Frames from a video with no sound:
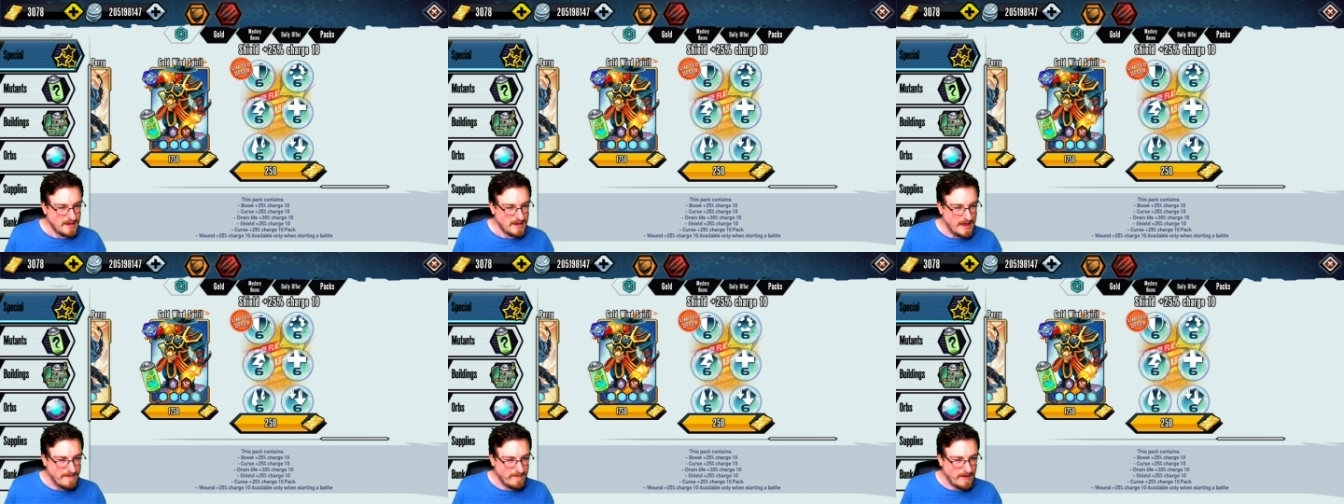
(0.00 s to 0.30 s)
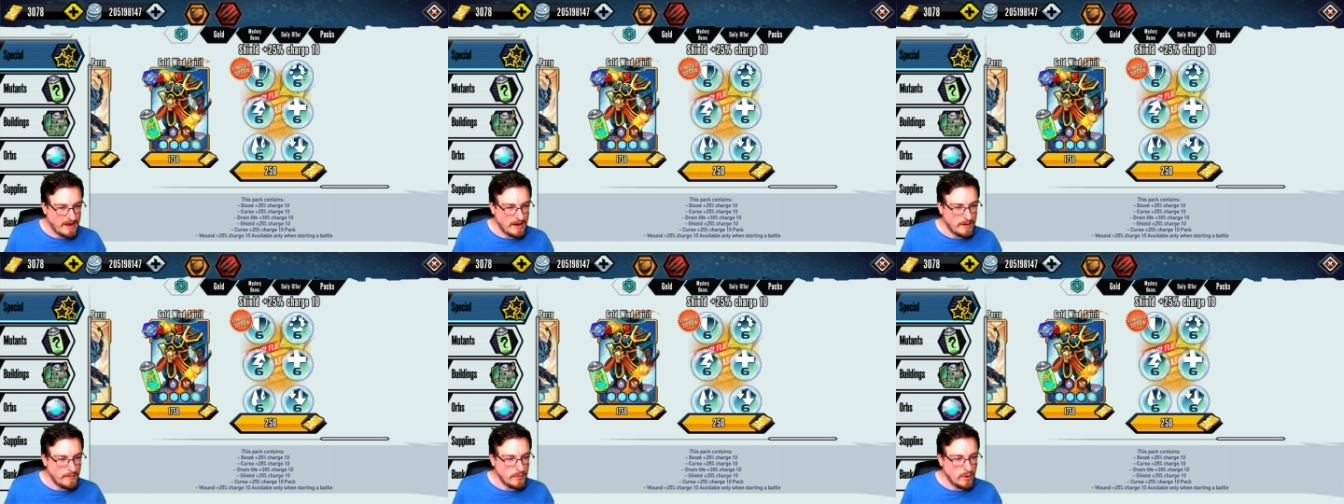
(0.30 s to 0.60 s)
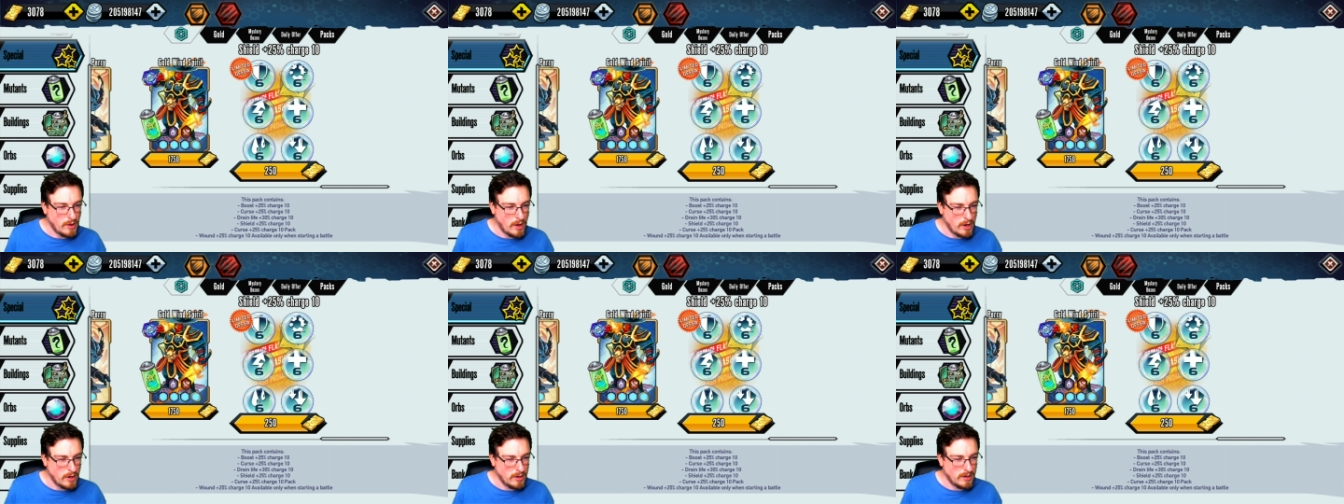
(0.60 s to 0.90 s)

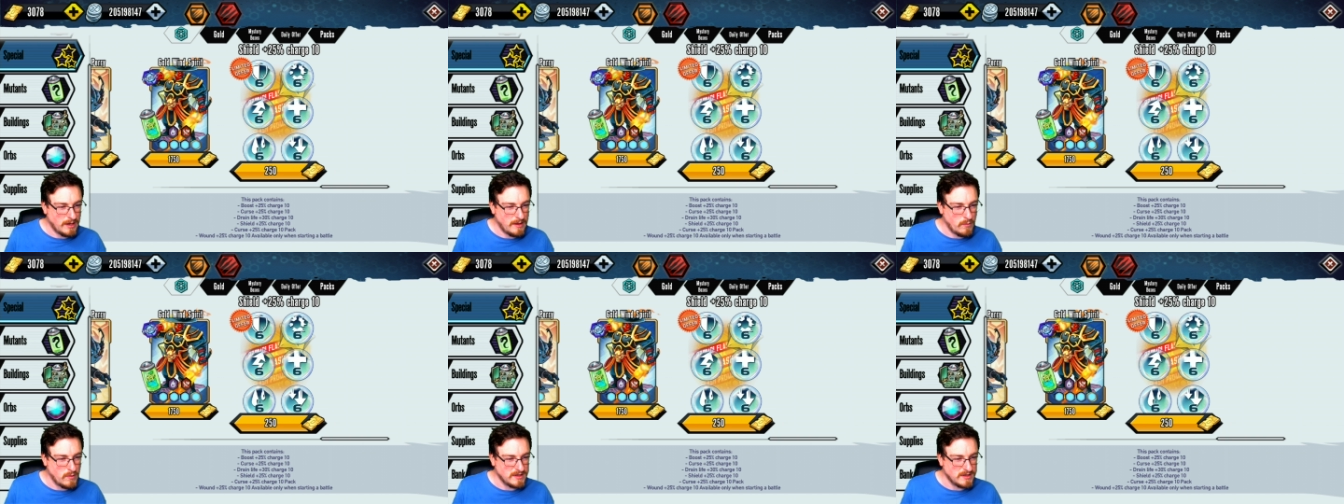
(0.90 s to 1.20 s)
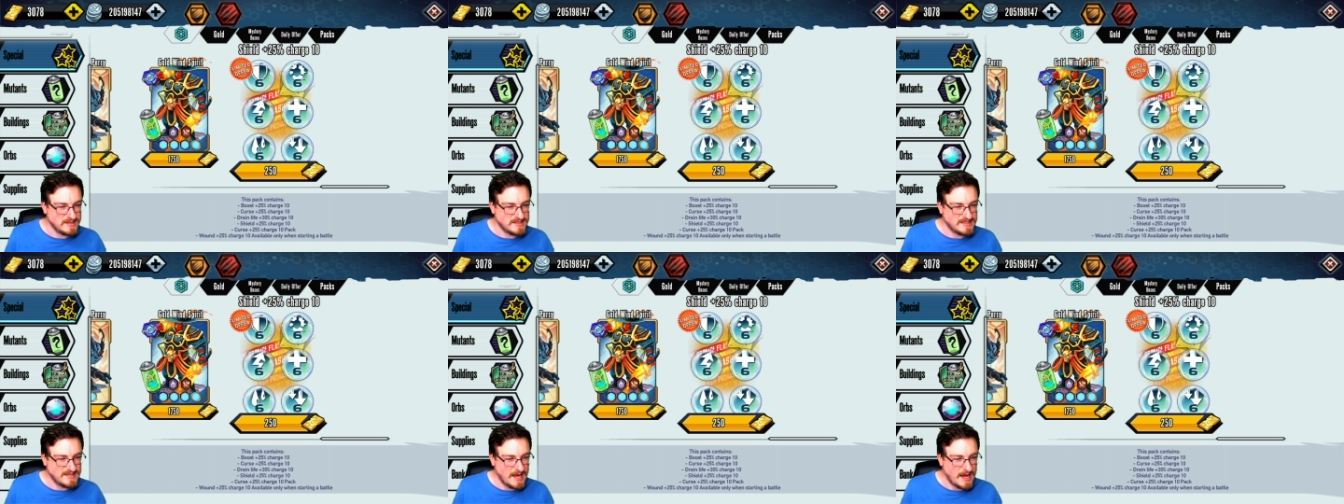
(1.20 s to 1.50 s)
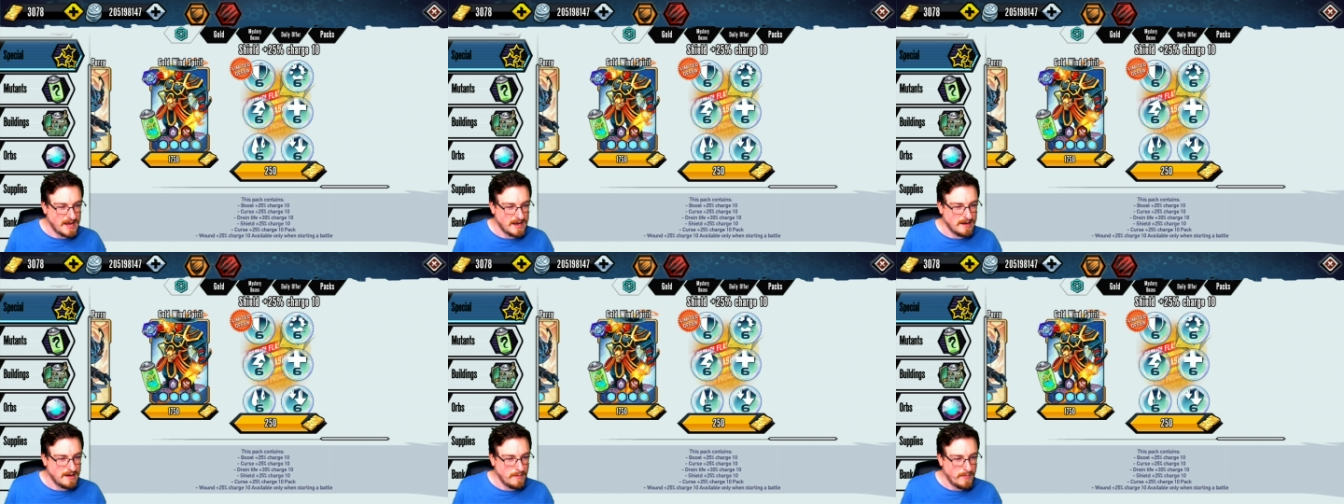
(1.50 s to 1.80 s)
Available only when
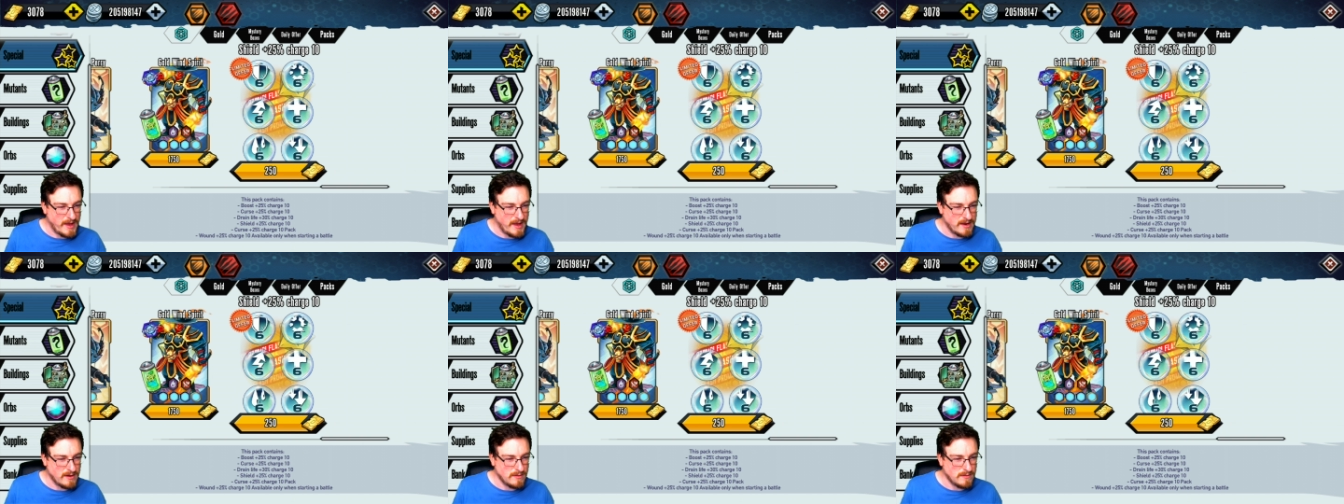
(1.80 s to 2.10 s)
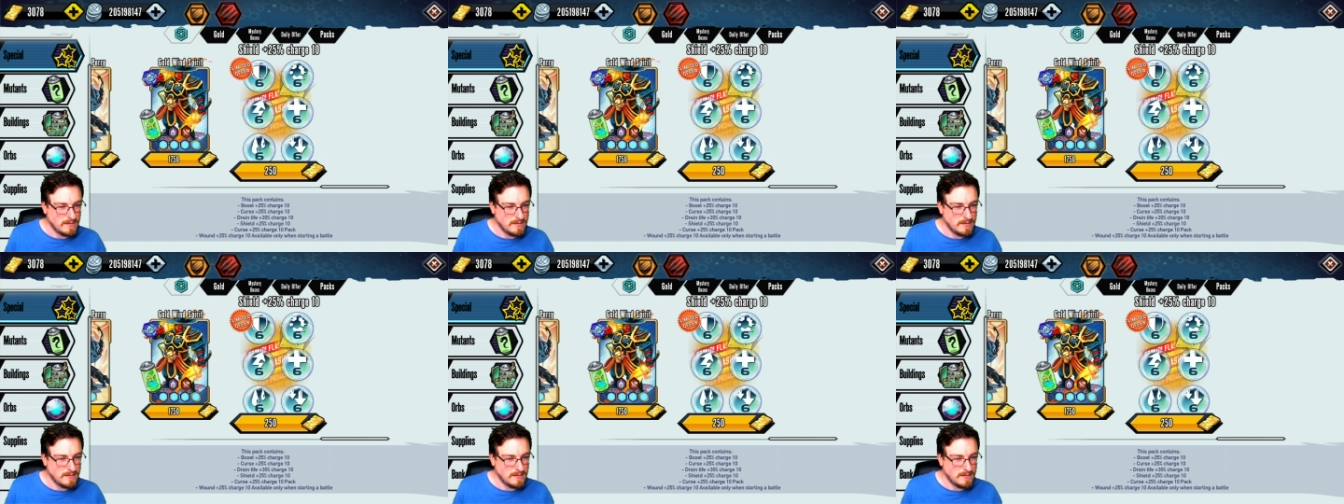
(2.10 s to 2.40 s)
starting a battle.